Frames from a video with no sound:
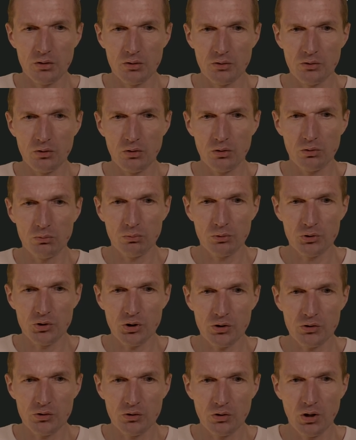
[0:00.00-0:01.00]
So it will
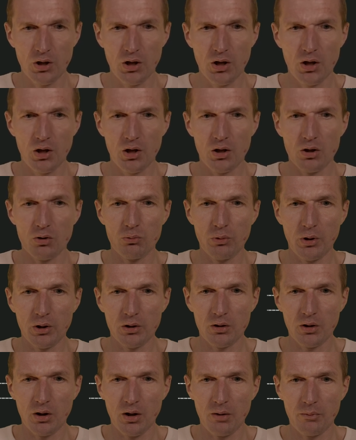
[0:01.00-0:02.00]
just
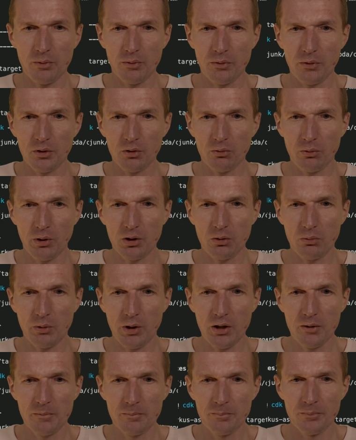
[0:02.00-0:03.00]
create everything right
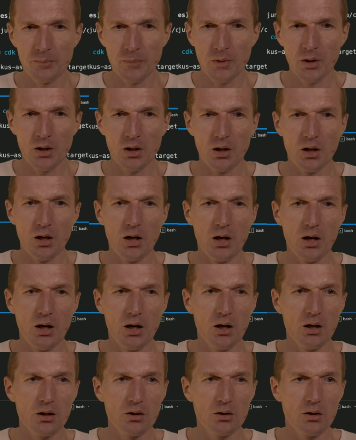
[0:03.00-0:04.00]
away.
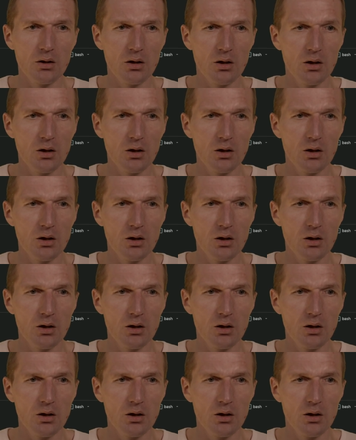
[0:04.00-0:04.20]
And